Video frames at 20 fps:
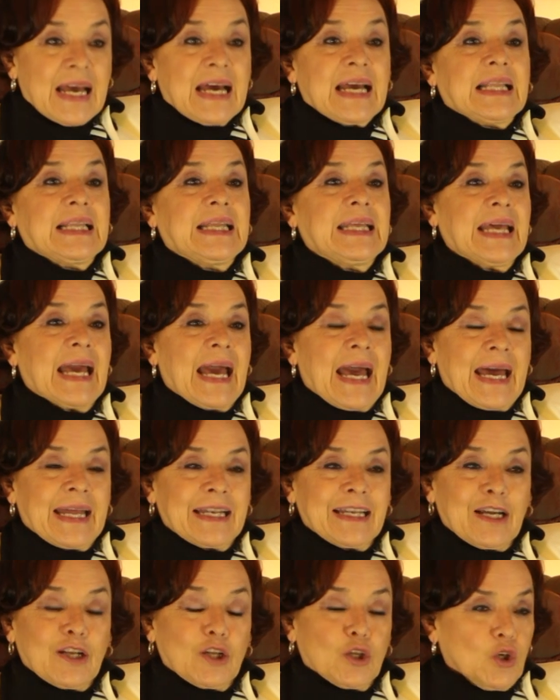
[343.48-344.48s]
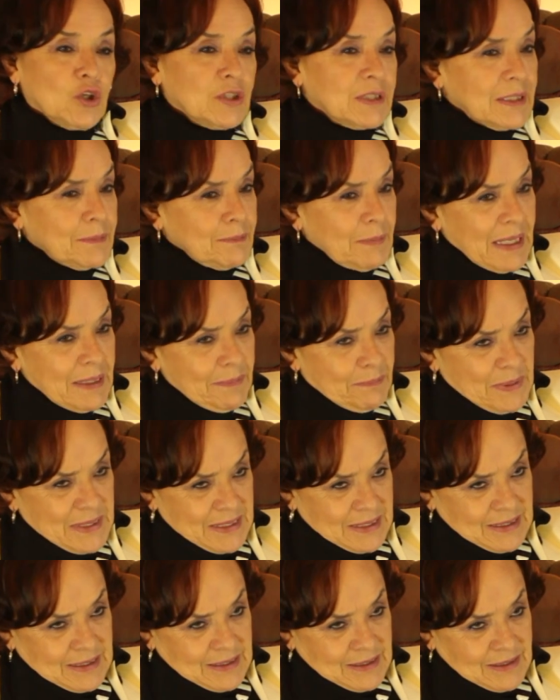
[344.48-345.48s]
Leanne looked at my
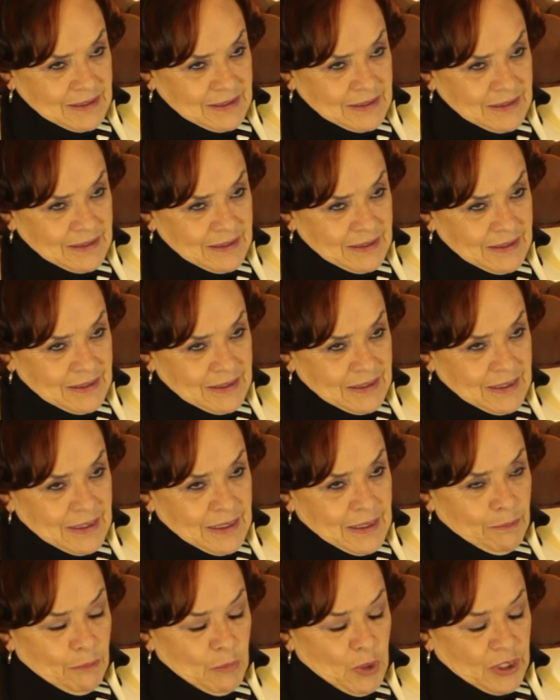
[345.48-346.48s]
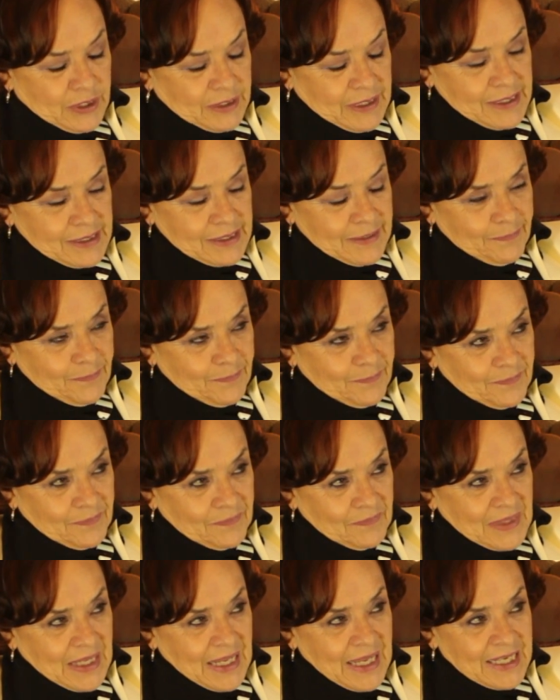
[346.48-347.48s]
business model
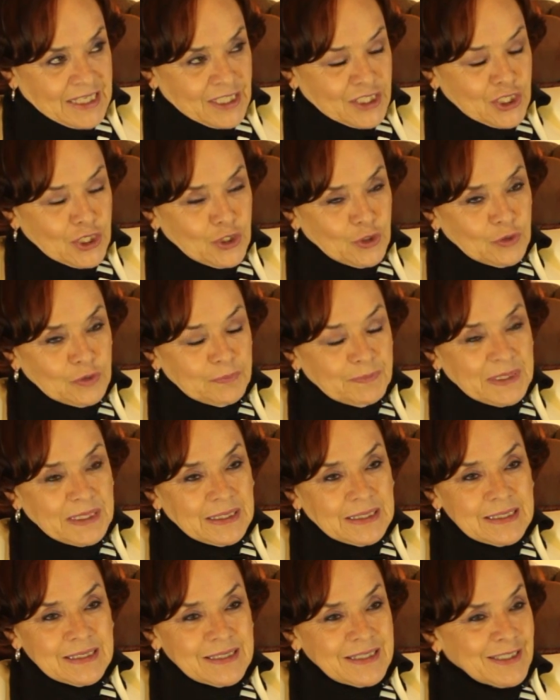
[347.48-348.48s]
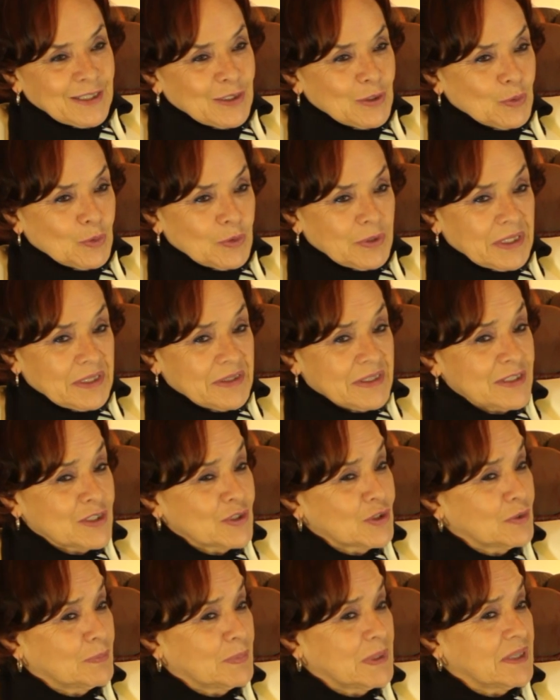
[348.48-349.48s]
and told me, listen, Gloria, this
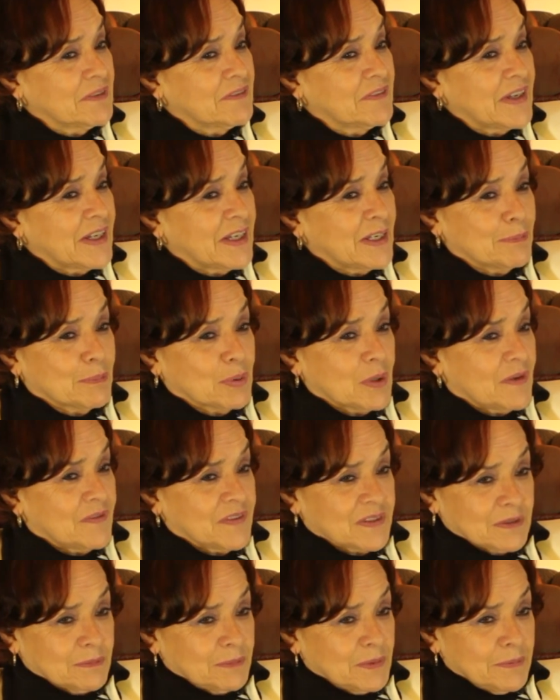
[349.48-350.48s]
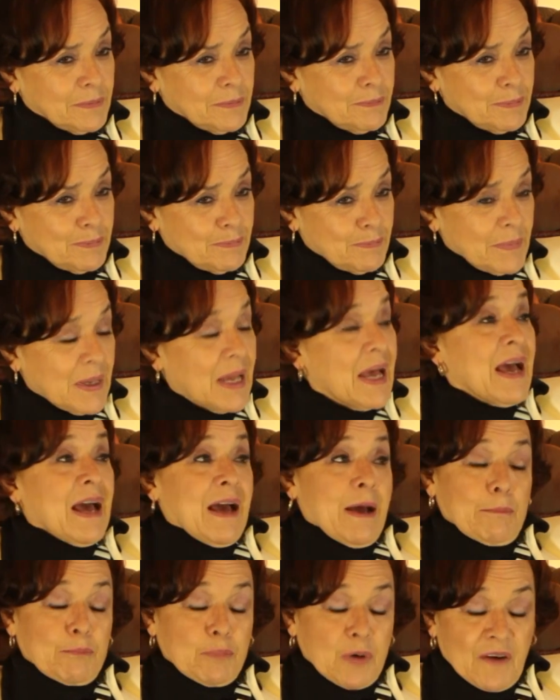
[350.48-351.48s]
could be a very
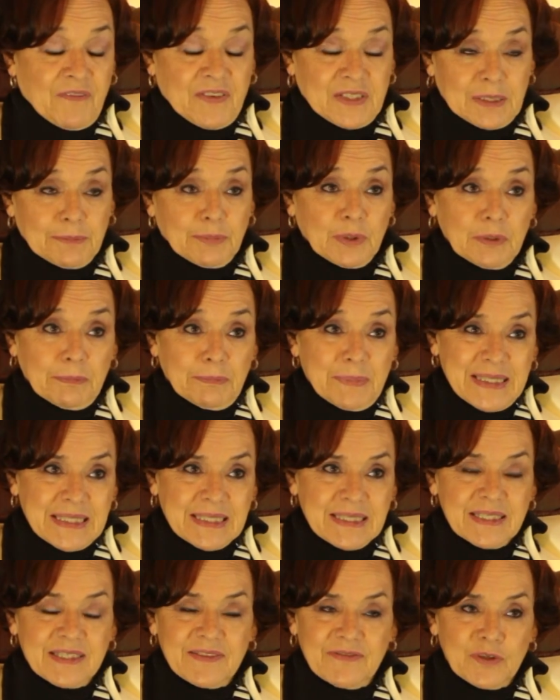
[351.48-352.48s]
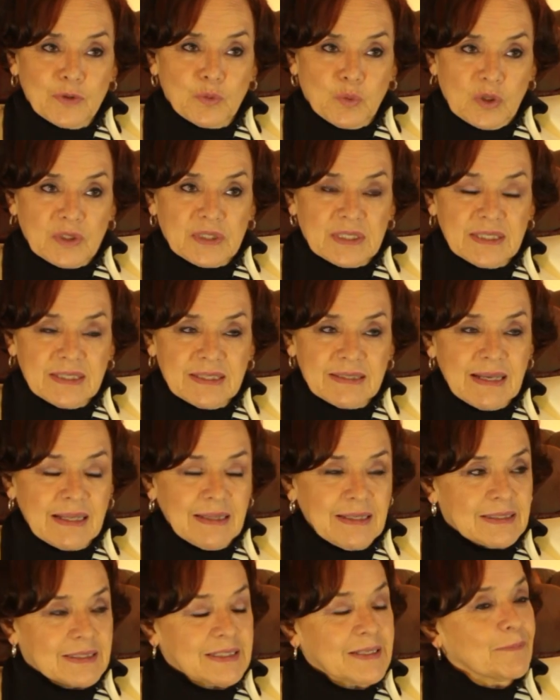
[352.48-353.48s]
profitable business if you want to
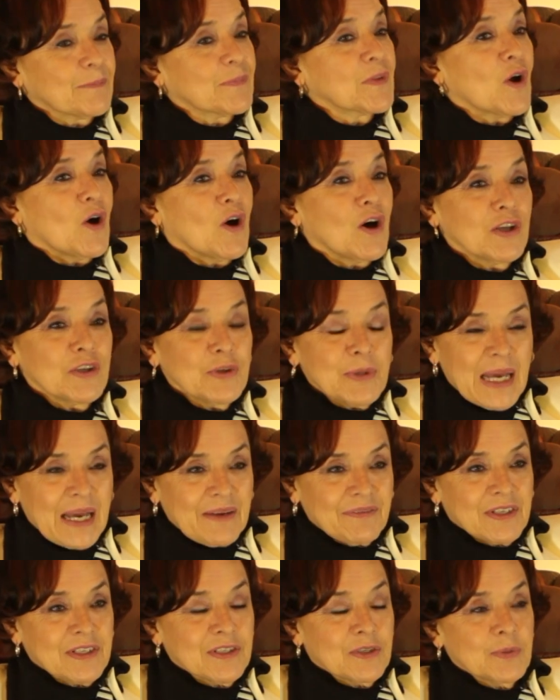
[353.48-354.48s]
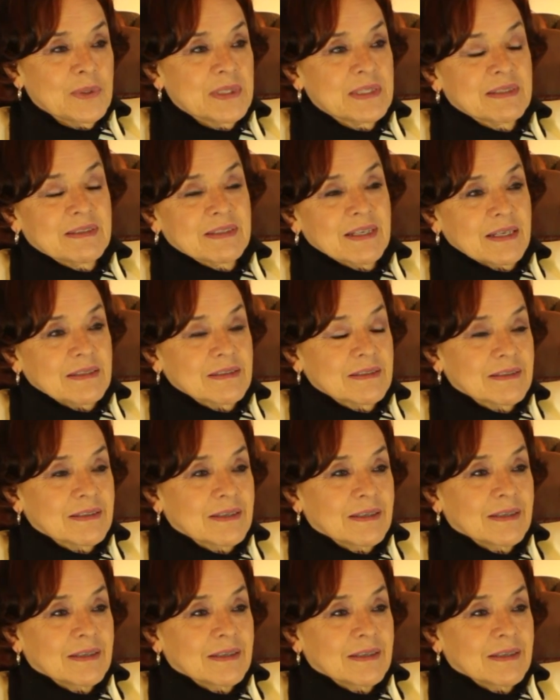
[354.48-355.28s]
sell it. All you have to do is just